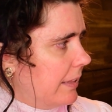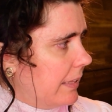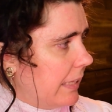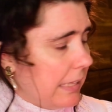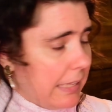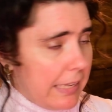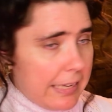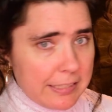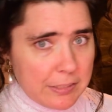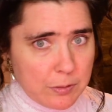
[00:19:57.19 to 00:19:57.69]
the
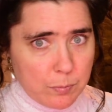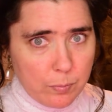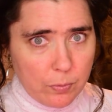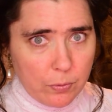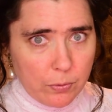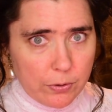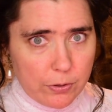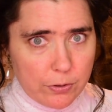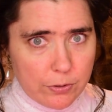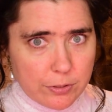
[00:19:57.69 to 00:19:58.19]
last
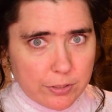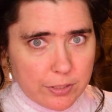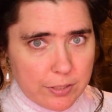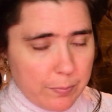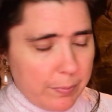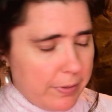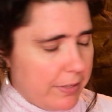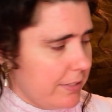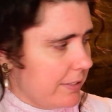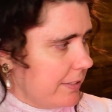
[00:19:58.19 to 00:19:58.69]
borders to
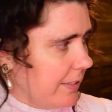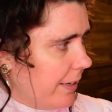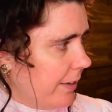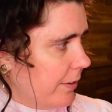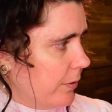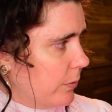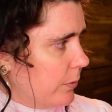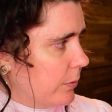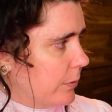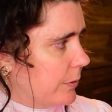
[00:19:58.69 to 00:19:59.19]
be
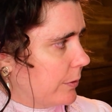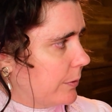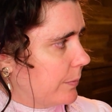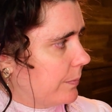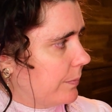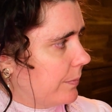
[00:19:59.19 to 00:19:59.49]
settled.